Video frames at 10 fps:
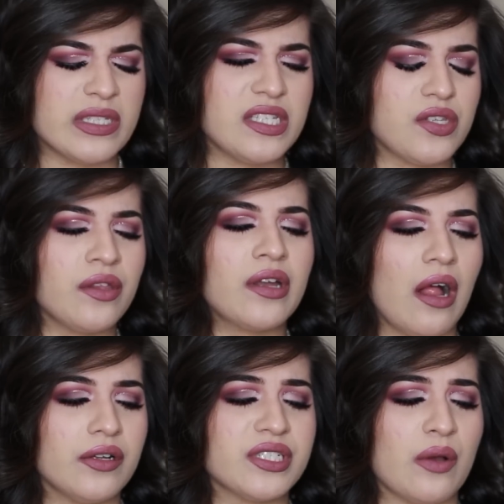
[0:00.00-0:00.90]
Once I saw the
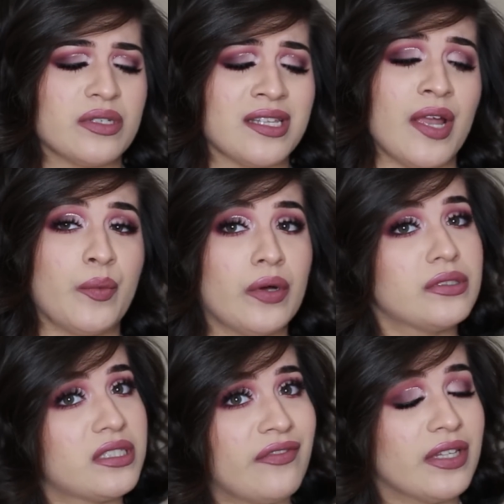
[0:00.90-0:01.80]
colors, I was like, well,
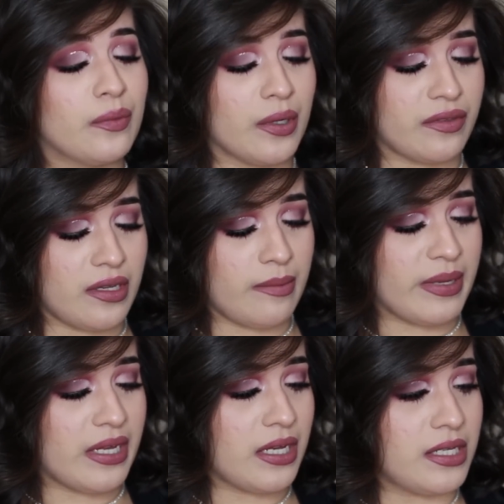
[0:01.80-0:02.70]
it's definitely worth it
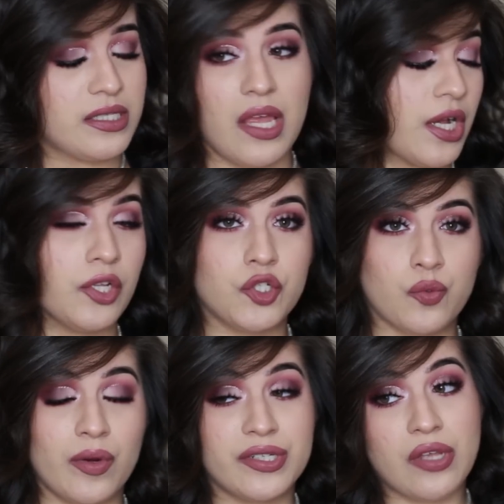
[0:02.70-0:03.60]
because the color
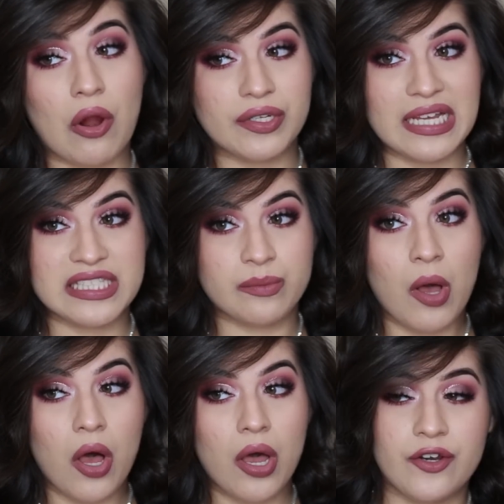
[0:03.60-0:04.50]
squares aren't that
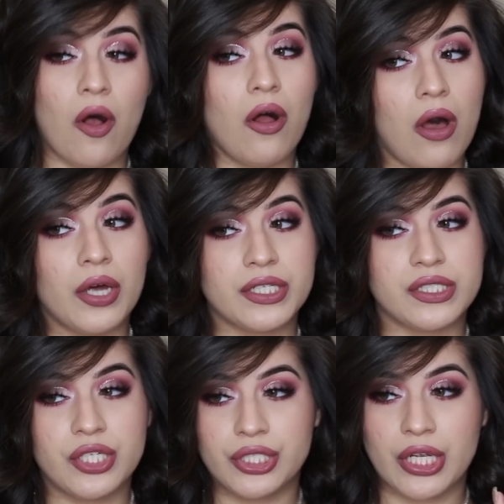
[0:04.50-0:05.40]
small. In all
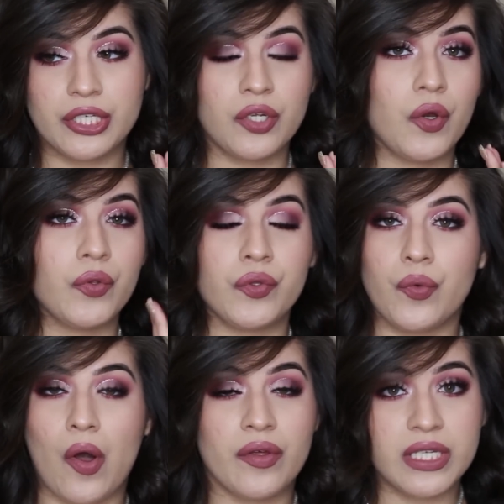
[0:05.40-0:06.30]
honesty, you're not gonna go
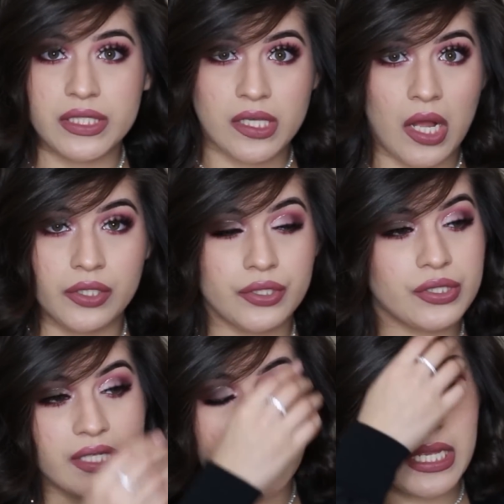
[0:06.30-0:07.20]
through all these
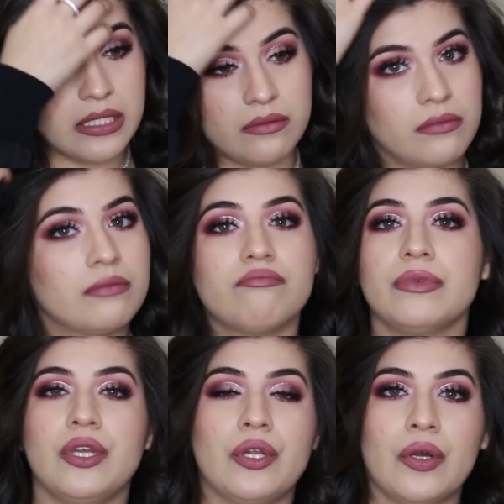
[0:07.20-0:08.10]
colors in,
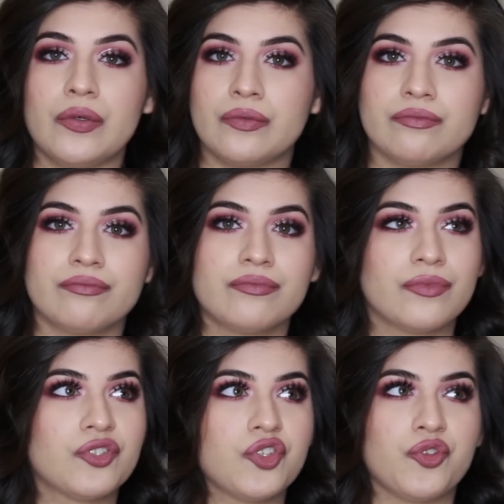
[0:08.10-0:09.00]
you know,
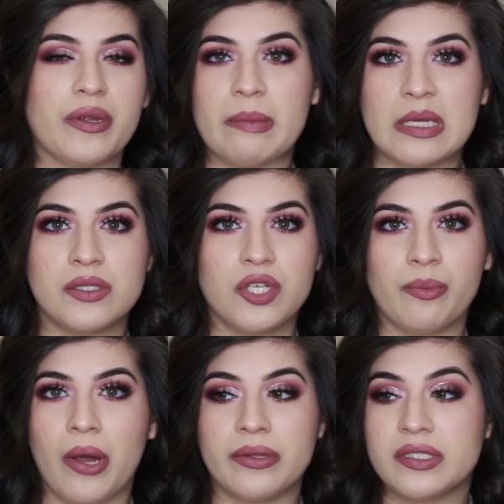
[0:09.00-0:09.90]
3 months.
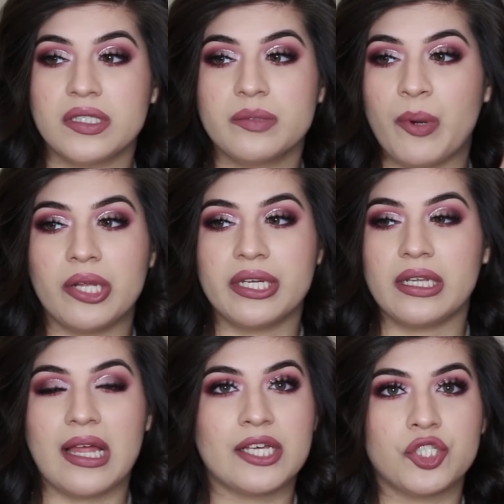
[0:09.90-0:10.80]
This is probably
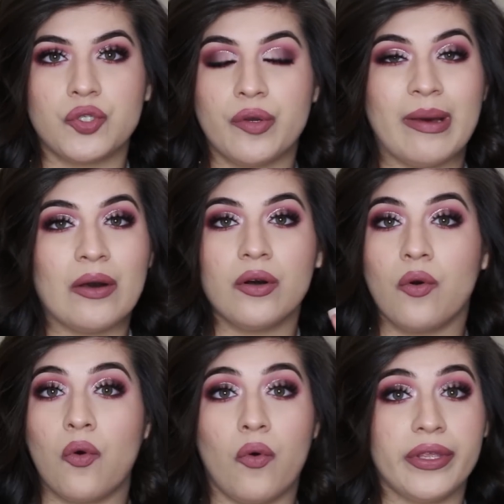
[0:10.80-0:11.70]
gonna last you about a
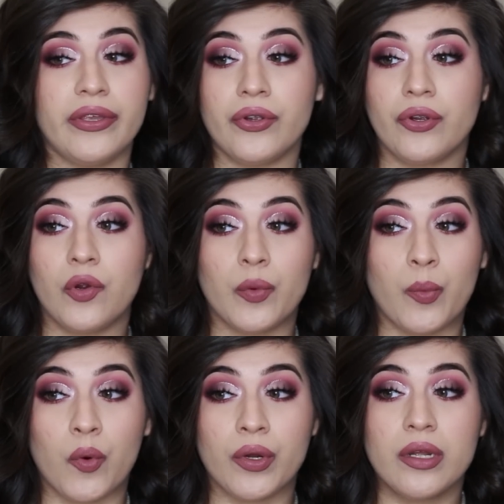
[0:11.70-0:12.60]
whole year or
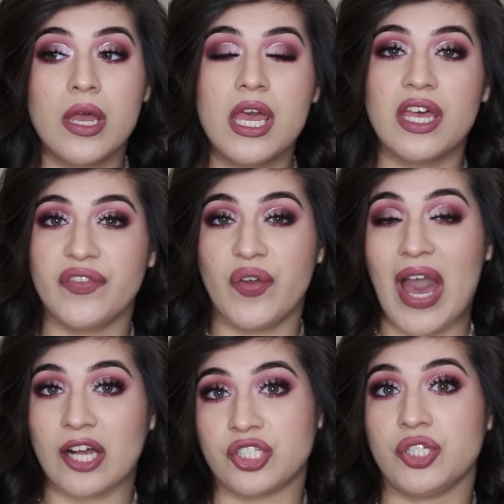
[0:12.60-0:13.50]
more if you
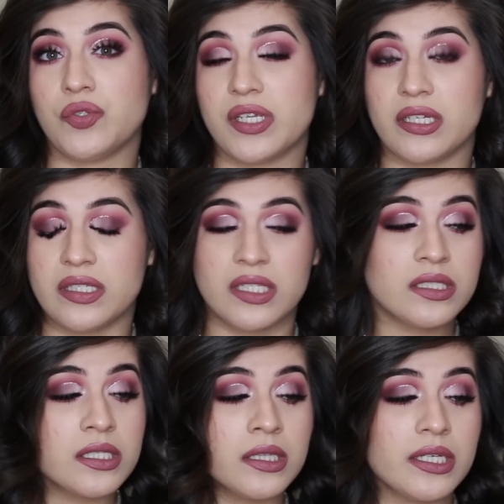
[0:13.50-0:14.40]
actually use it
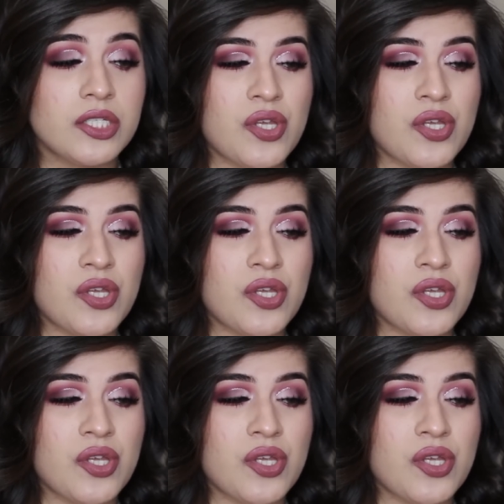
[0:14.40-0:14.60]
consistently.